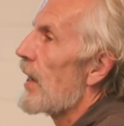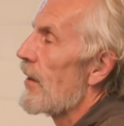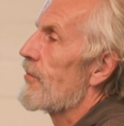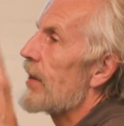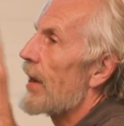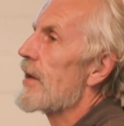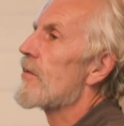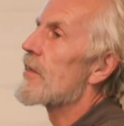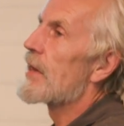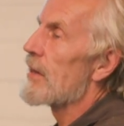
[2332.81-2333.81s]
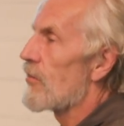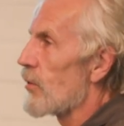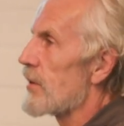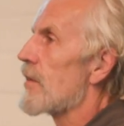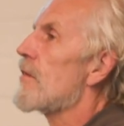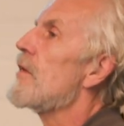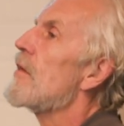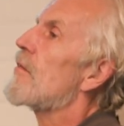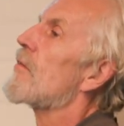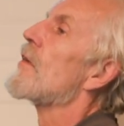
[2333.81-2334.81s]
every agent gets what it
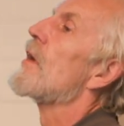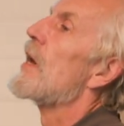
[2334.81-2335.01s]
needs